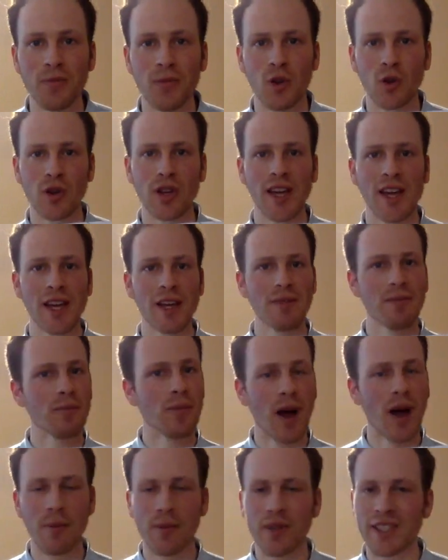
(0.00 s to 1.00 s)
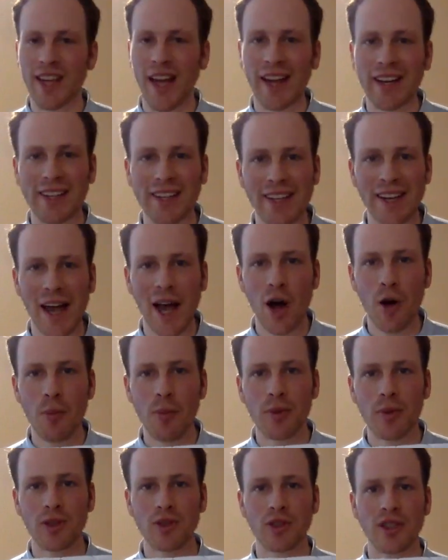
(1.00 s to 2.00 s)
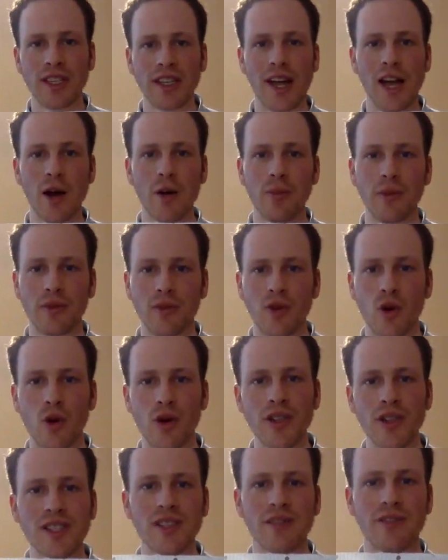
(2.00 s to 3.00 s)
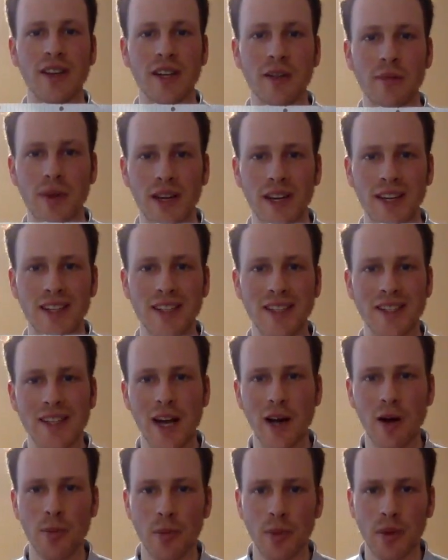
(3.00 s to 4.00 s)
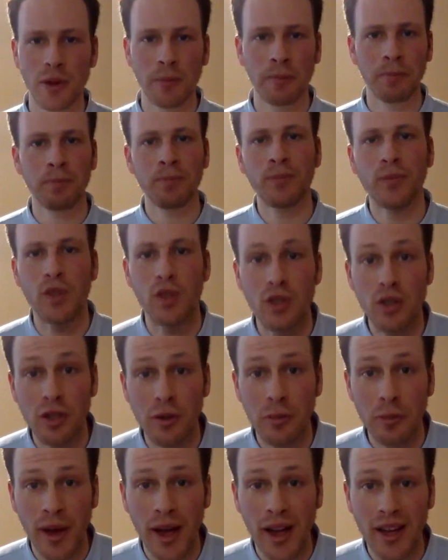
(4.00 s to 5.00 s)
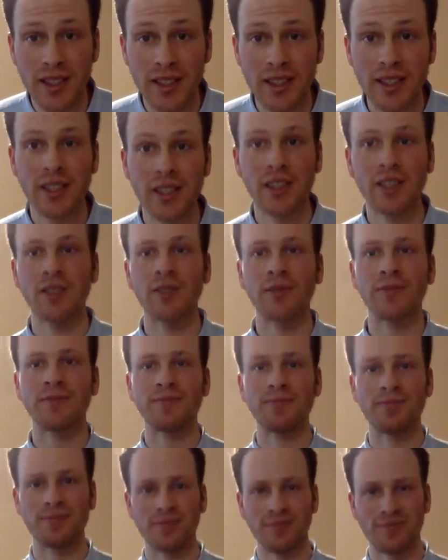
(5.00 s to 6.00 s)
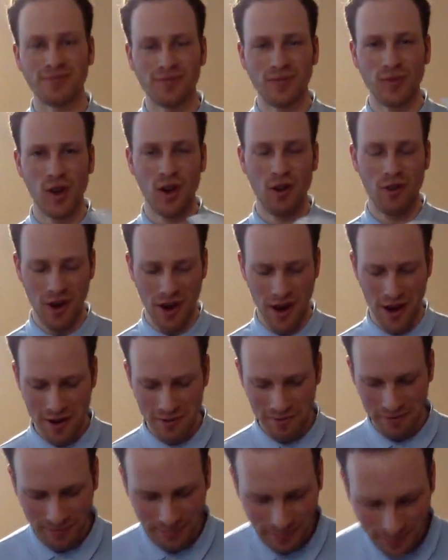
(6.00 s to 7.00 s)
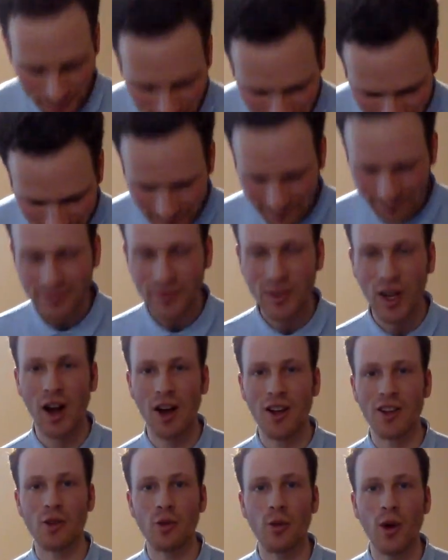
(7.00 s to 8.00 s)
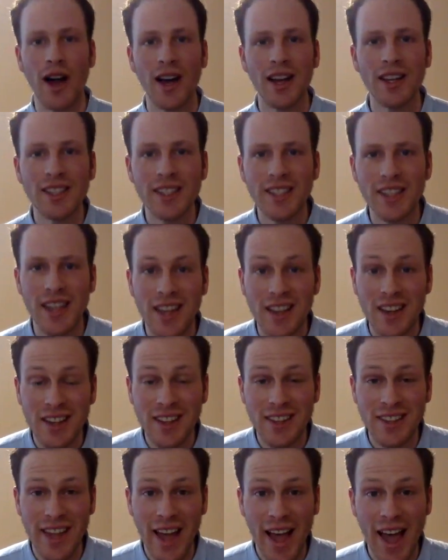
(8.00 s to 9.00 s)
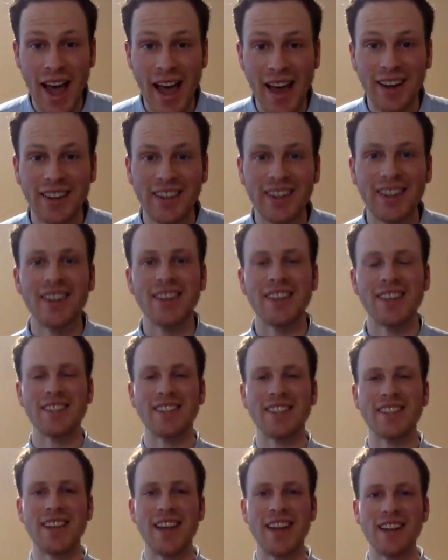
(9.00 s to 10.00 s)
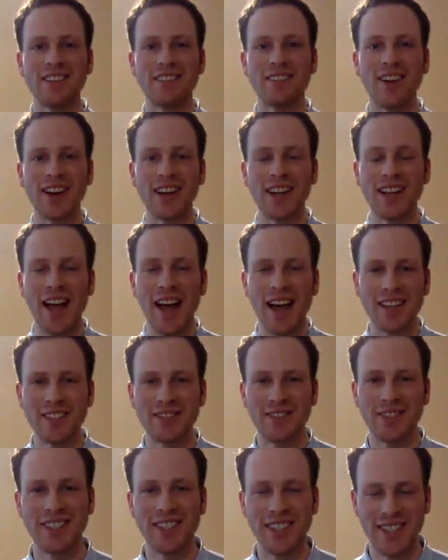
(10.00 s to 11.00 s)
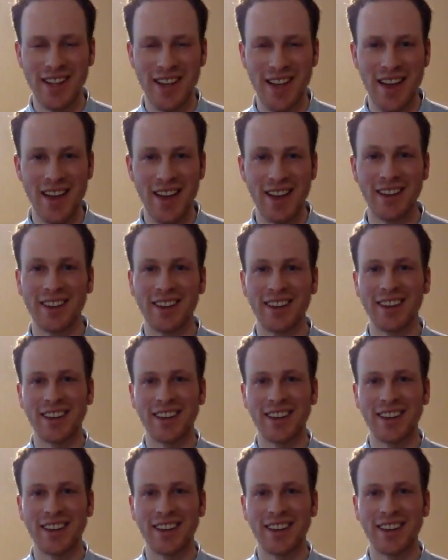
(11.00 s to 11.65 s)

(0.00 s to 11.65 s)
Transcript: okay? Mom and dad can help. You can help, of course, if anybody needs help. Do your best, all right? Otherwise, that is the end of our class for today.